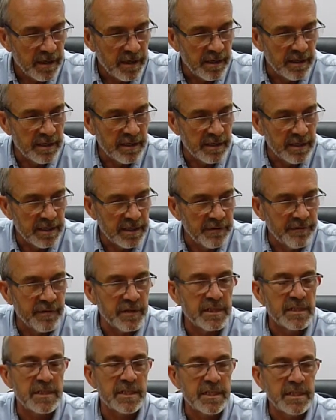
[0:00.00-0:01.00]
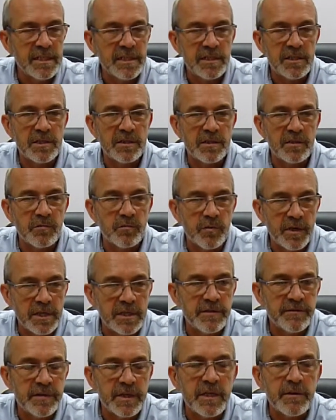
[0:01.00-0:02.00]
and if it sees that the
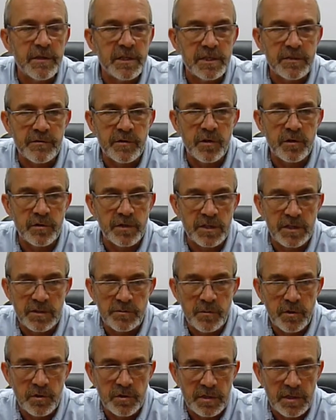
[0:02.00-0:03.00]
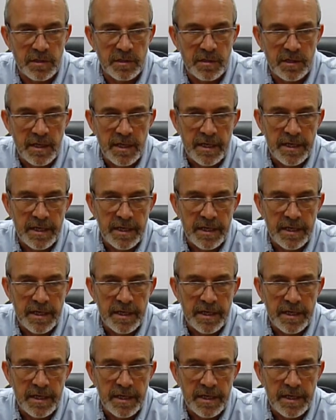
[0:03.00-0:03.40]
rate of increase of current in the motor